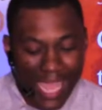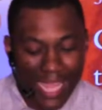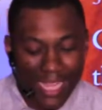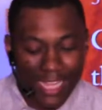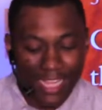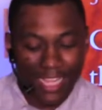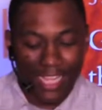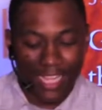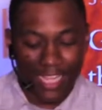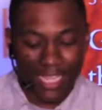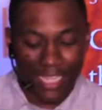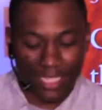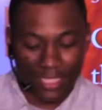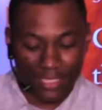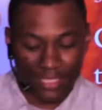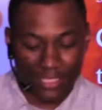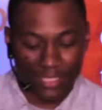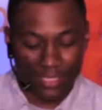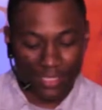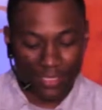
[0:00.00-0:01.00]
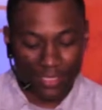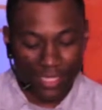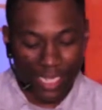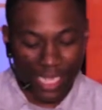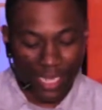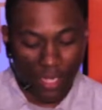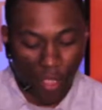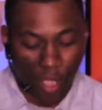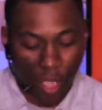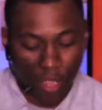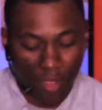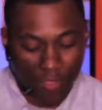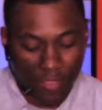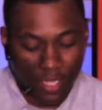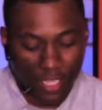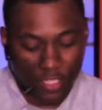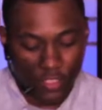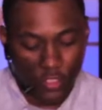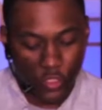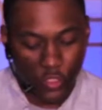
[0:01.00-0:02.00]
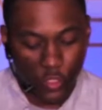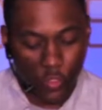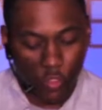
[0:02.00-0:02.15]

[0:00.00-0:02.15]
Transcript: In all of this,